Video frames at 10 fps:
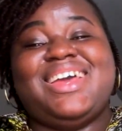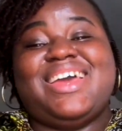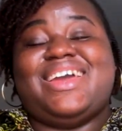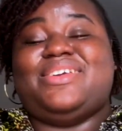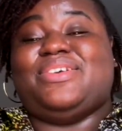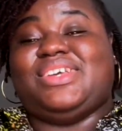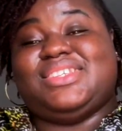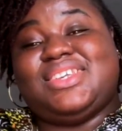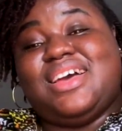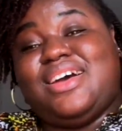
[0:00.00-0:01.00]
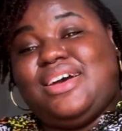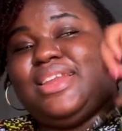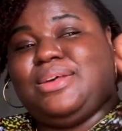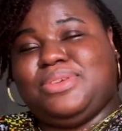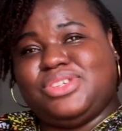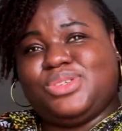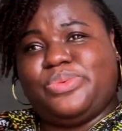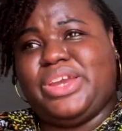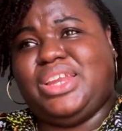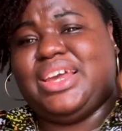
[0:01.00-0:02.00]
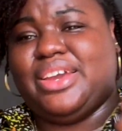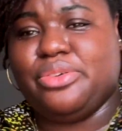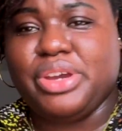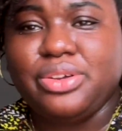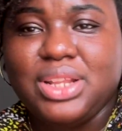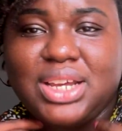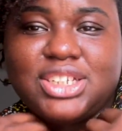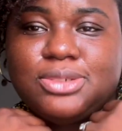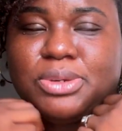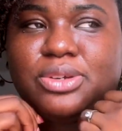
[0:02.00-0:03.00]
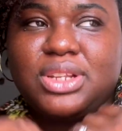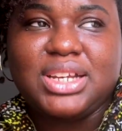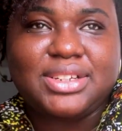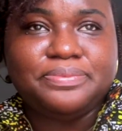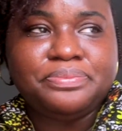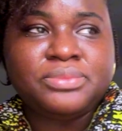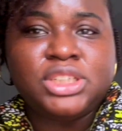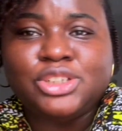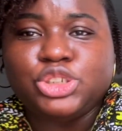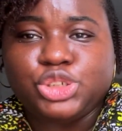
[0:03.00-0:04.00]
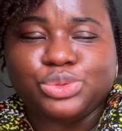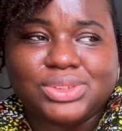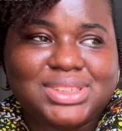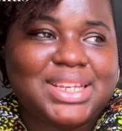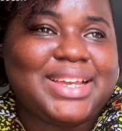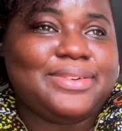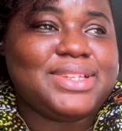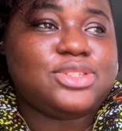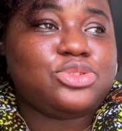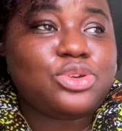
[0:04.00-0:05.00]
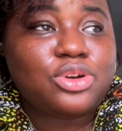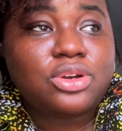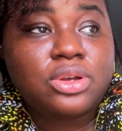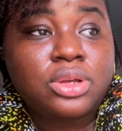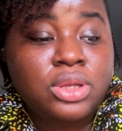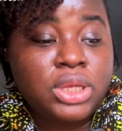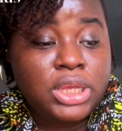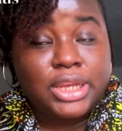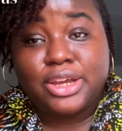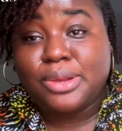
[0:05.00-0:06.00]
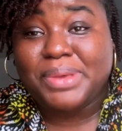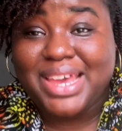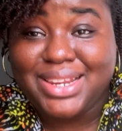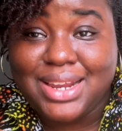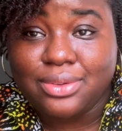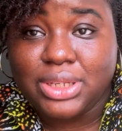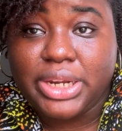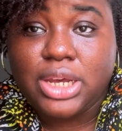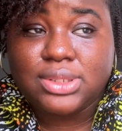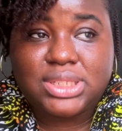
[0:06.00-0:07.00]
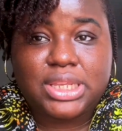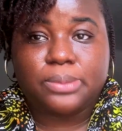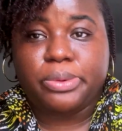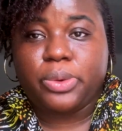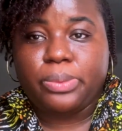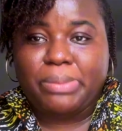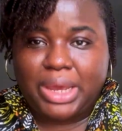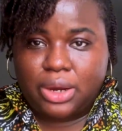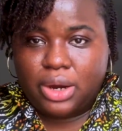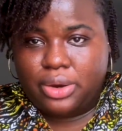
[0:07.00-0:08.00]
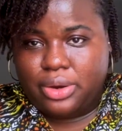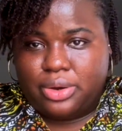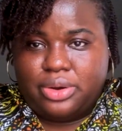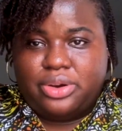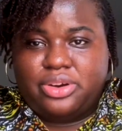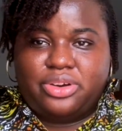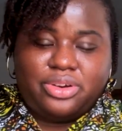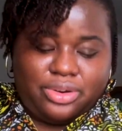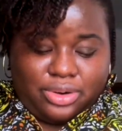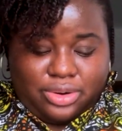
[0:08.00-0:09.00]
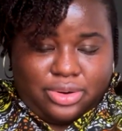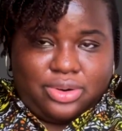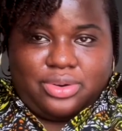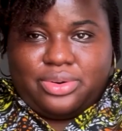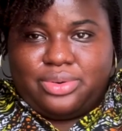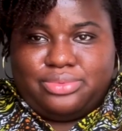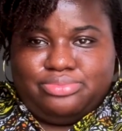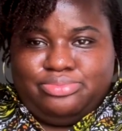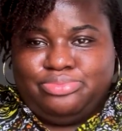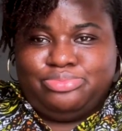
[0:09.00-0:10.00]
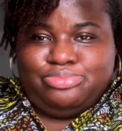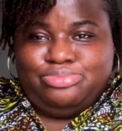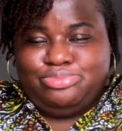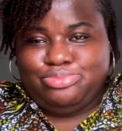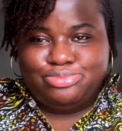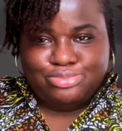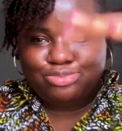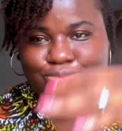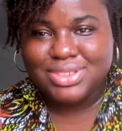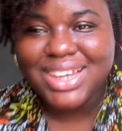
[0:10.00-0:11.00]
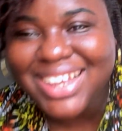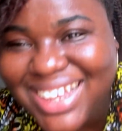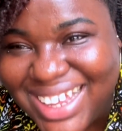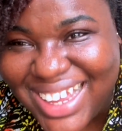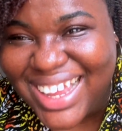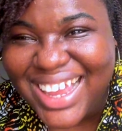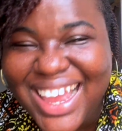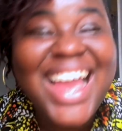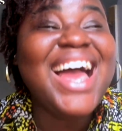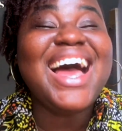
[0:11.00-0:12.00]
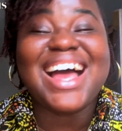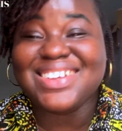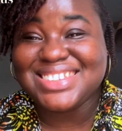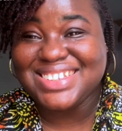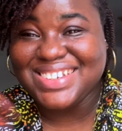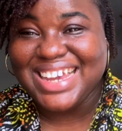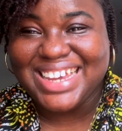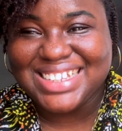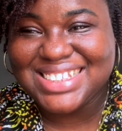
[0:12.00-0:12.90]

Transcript: Anyways, and I'm just wearing like regular schmegular shoes. Anyways, so gonna be heading out there now to celebrate with my girl. I'll see you guys.